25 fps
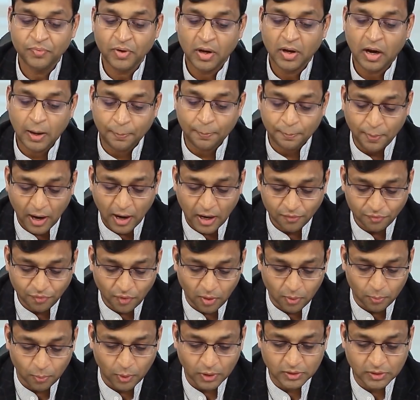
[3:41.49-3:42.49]
Apart
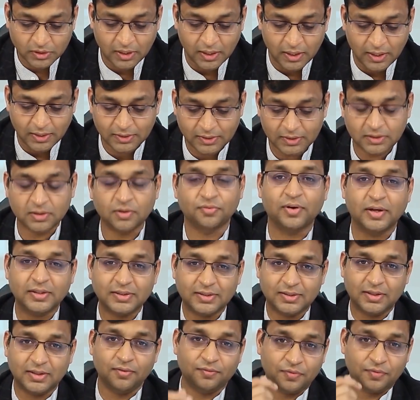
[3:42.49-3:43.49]
from watchlist,
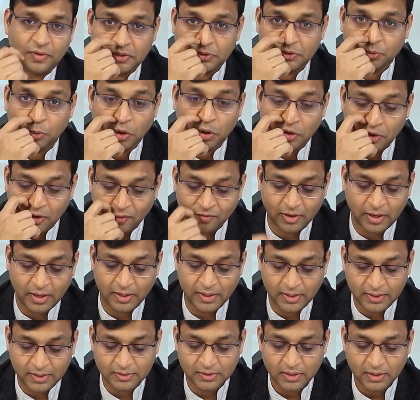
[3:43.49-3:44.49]
first thing first, what you have
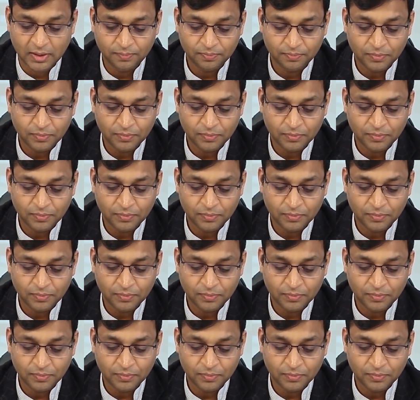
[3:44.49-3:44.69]
done is